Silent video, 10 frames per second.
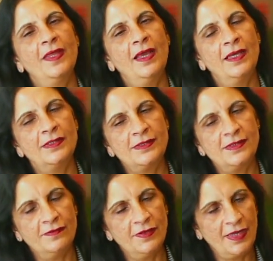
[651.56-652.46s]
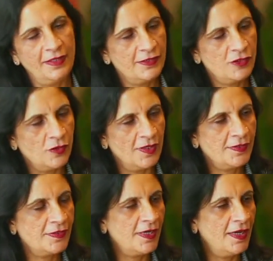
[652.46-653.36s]
as Silver Linings
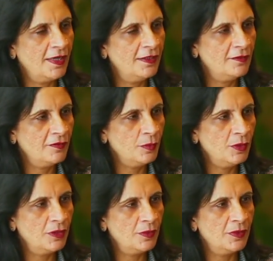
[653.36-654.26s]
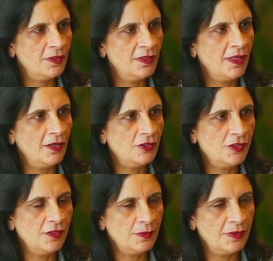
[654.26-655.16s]
Trust, and we work
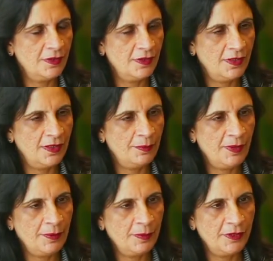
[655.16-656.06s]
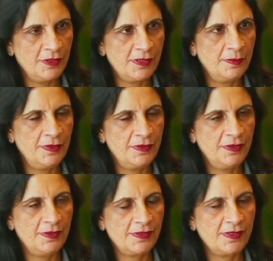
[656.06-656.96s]
largely with people with
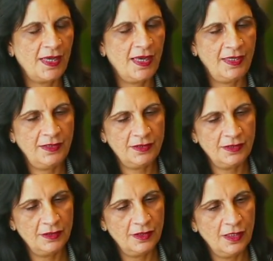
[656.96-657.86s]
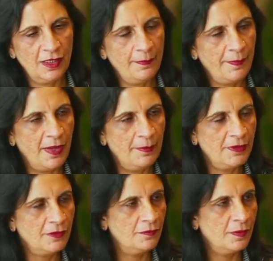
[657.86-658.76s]
disabilities and
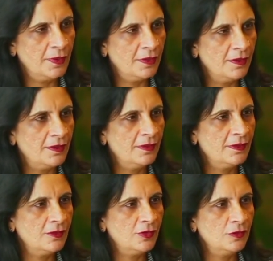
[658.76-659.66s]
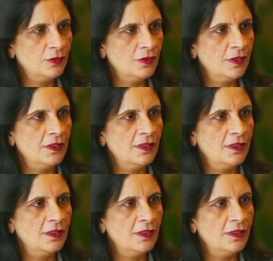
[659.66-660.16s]
empowerment of women. These are 2